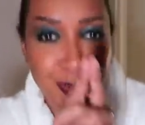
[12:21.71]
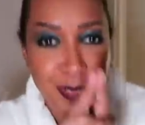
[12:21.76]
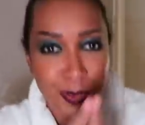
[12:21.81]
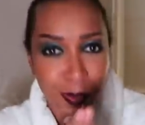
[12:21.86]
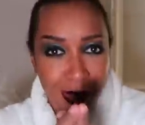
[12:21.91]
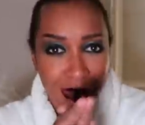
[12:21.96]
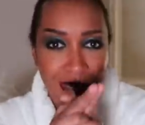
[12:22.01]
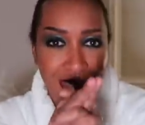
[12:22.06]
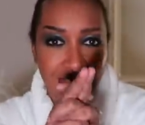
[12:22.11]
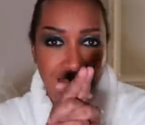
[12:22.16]
I was
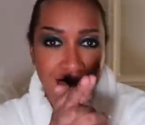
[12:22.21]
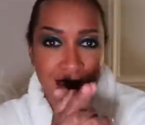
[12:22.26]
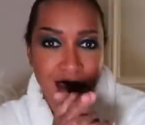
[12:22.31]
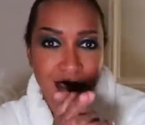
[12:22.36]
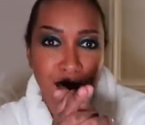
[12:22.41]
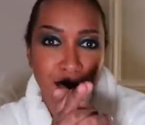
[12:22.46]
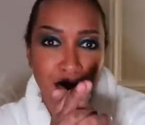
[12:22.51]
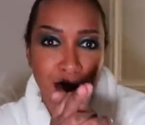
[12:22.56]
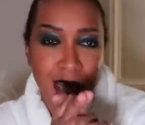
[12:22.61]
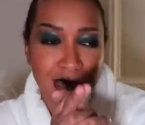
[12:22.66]
looking at the
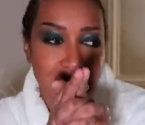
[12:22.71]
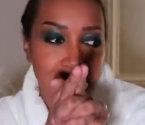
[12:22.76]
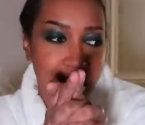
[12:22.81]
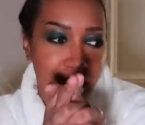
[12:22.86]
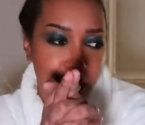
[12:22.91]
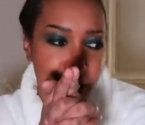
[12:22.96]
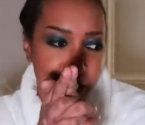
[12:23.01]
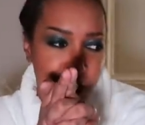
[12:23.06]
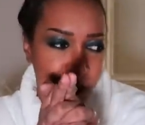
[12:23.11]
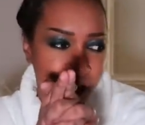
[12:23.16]
editing
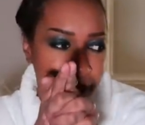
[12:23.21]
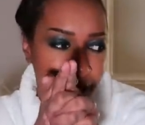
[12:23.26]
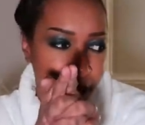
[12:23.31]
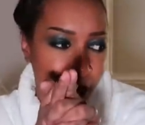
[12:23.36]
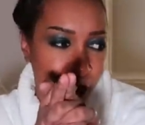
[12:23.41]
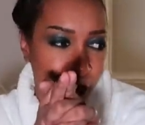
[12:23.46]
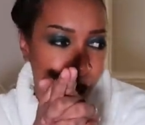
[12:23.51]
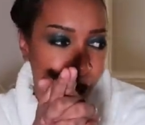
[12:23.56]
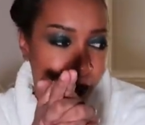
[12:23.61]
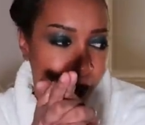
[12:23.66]
this
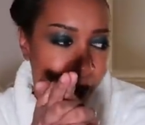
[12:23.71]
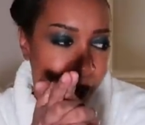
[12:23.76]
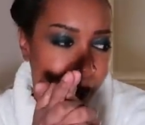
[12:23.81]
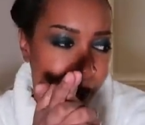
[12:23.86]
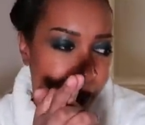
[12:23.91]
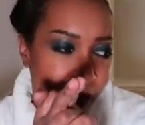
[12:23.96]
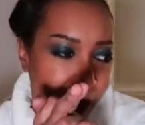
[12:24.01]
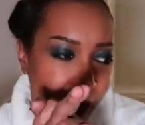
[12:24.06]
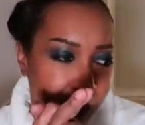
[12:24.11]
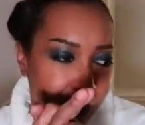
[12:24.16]
video
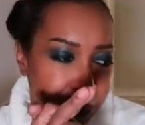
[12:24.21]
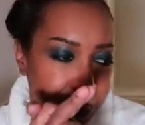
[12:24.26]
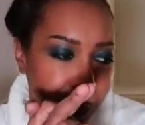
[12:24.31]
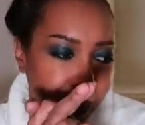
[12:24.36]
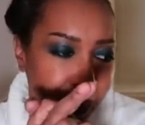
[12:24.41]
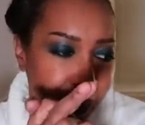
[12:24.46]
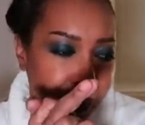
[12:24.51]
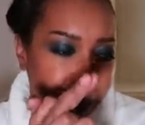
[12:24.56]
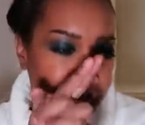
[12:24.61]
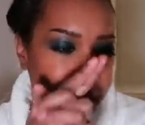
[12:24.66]
and I was
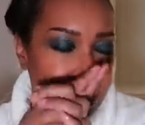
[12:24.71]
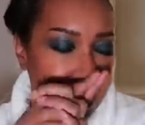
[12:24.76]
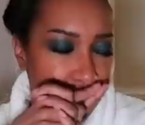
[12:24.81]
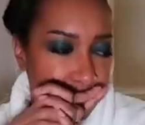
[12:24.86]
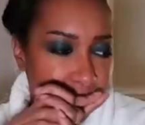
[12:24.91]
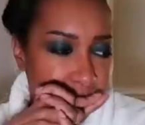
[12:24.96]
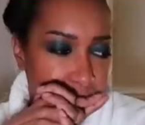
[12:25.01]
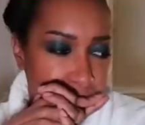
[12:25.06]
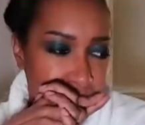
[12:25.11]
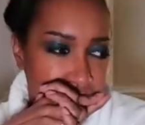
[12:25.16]
thinking, there's
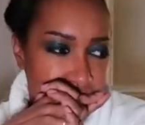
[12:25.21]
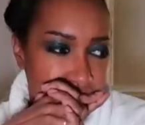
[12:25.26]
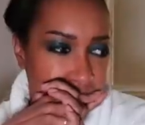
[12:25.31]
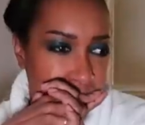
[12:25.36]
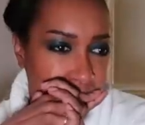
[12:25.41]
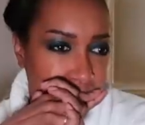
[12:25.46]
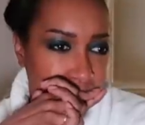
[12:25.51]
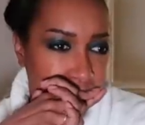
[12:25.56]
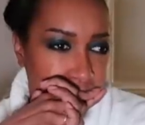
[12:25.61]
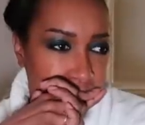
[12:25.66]
something
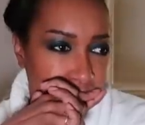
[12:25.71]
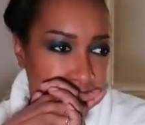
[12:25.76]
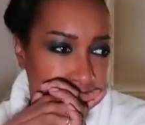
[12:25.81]
missing.